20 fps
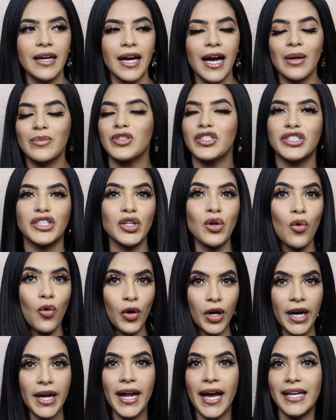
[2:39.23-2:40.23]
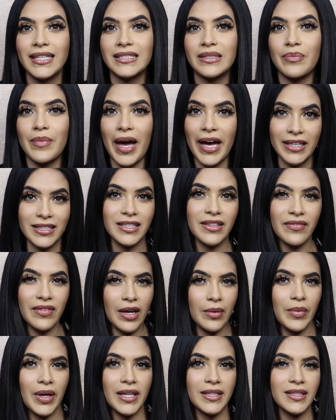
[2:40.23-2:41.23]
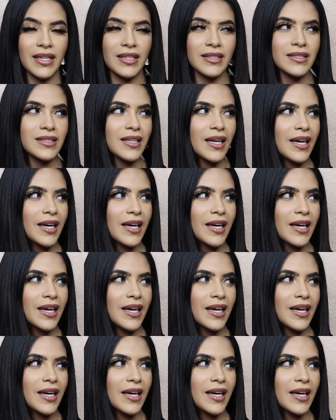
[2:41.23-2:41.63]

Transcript: I'm just an organized mess, if that makes sense.